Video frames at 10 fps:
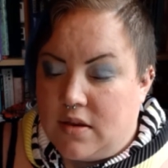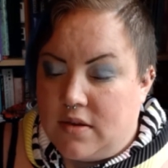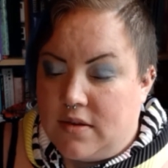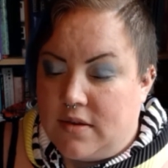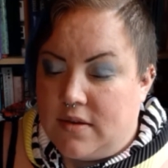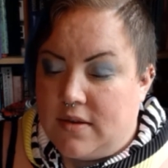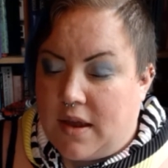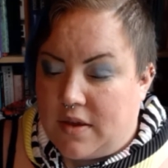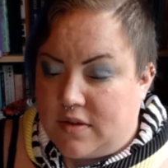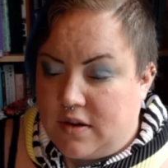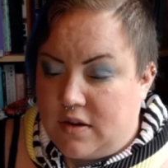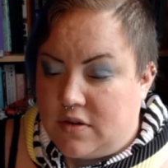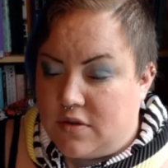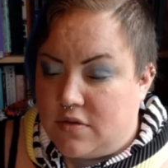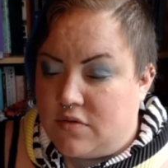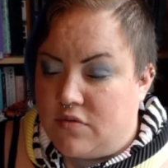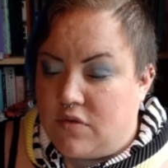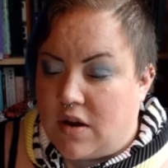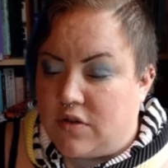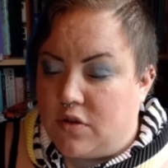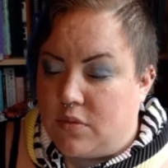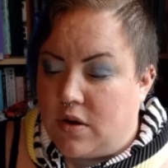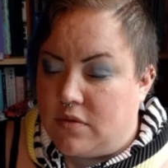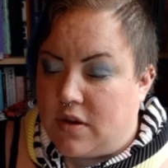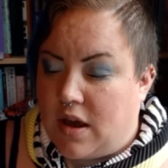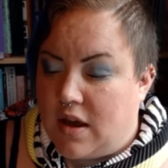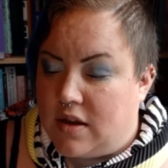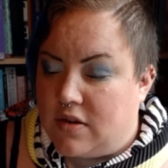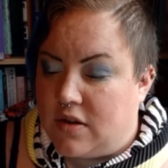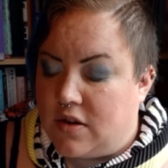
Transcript: Nested, rest your weary head,